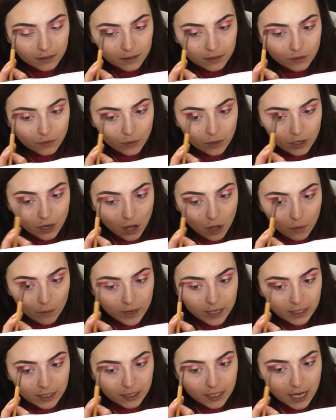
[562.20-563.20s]
You can
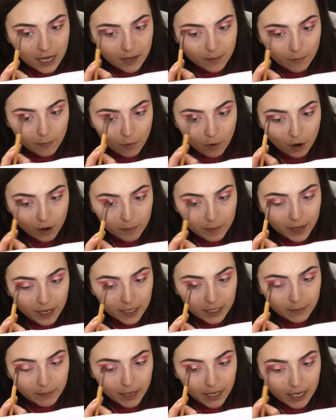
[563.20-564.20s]
always take more
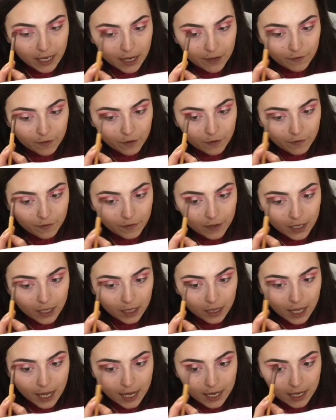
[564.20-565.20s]
pigment if you
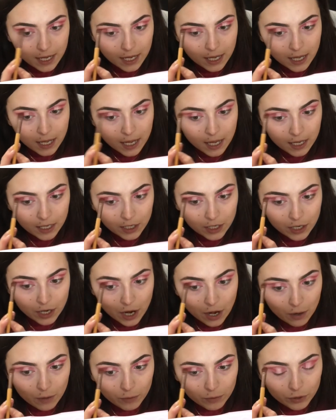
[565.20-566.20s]
feel like,
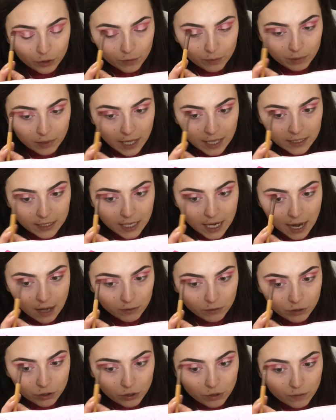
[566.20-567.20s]
you blend it
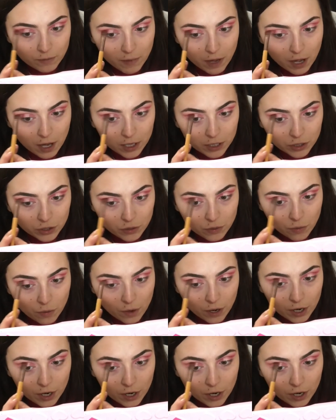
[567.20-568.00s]
out too much,